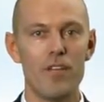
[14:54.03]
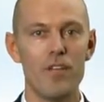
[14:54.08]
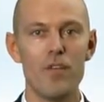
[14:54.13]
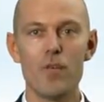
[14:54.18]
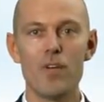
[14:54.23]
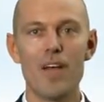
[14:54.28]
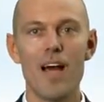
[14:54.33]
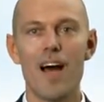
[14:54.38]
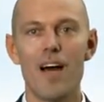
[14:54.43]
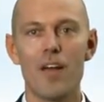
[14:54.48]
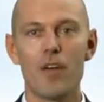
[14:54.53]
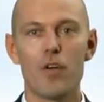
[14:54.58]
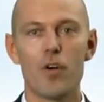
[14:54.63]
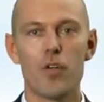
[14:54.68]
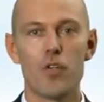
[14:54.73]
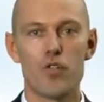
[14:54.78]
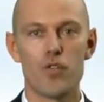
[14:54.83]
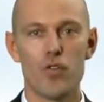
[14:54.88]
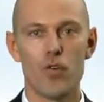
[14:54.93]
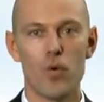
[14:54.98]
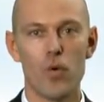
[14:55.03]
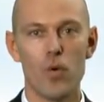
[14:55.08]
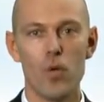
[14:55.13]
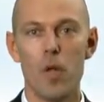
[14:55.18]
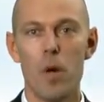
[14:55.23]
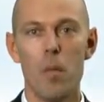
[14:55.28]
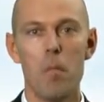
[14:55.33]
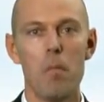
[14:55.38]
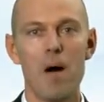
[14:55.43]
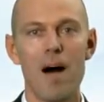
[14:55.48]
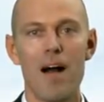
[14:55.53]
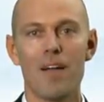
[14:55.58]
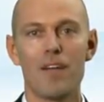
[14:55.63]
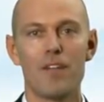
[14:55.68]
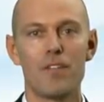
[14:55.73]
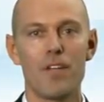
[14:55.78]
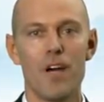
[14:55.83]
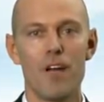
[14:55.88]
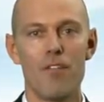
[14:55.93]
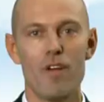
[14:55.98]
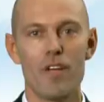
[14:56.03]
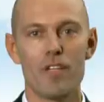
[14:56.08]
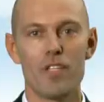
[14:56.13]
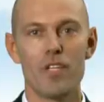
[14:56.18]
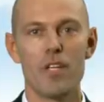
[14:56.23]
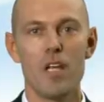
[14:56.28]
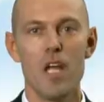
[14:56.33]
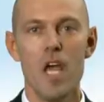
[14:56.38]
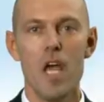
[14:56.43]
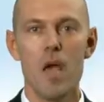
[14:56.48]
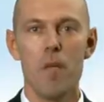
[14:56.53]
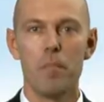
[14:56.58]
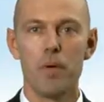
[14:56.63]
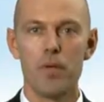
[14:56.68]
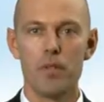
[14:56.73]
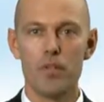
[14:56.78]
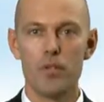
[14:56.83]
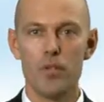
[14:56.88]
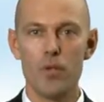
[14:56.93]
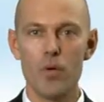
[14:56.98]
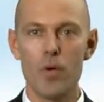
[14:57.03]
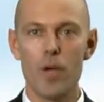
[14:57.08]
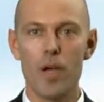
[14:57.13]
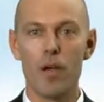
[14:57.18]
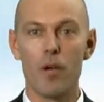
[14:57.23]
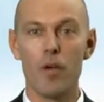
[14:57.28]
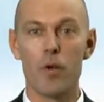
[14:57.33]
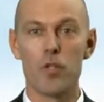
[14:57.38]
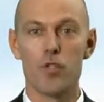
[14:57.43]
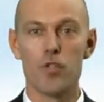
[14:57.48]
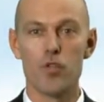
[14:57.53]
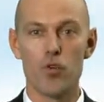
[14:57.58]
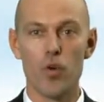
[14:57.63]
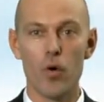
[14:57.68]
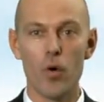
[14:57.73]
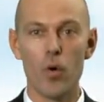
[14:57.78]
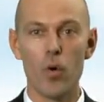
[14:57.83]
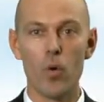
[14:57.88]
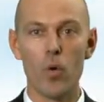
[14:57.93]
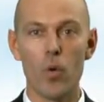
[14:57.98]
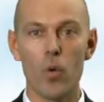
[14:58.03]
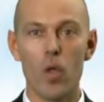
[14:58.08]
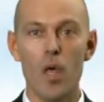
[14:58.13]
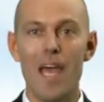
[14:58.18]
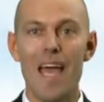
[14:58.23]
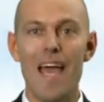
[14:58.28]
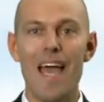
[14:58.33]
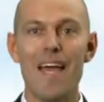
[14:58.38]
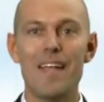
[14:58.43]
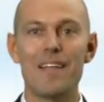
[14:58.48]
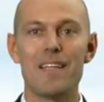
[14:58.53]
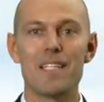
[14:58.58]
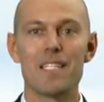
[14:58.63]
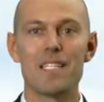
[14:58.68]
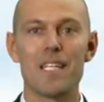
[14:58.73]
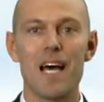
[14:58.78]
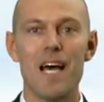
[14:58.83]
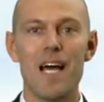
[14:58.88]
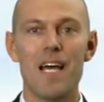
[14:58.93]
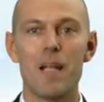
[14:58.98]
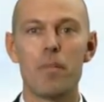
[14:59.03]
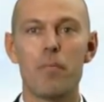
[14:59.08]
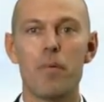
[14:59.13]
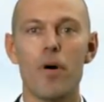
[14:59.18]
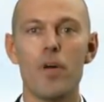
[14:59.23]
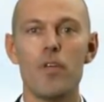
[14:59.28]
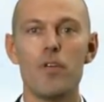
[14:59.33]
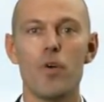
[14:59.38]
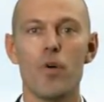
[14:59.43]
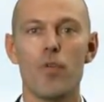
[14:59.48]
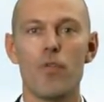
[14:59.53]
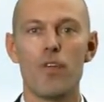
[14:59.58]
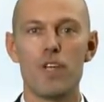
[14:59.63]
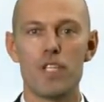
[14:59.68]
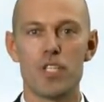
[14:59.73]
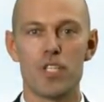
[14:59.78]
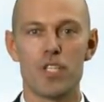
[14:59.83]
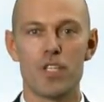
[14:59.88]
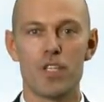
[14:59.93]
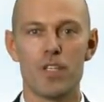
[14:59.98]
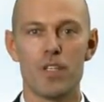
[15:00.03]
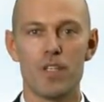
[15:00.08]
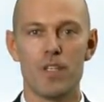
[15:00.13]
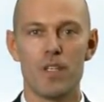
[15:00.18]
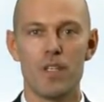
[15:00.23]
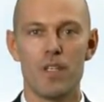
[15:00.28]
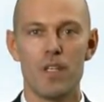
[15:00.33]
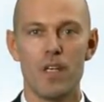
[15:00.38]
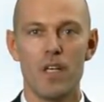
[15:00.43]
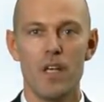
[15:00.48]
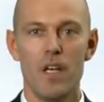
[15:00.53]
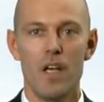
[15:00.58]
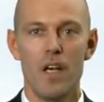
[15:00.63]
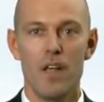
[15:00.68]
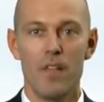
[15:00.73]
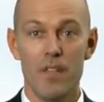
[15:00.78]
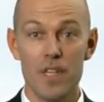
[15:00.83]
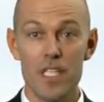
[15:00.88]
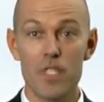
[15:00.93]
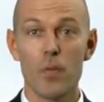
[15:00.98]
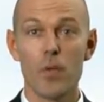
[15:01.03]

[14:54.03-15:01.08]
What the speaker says: You can't control market direction, but you can control and decide upon your risk. This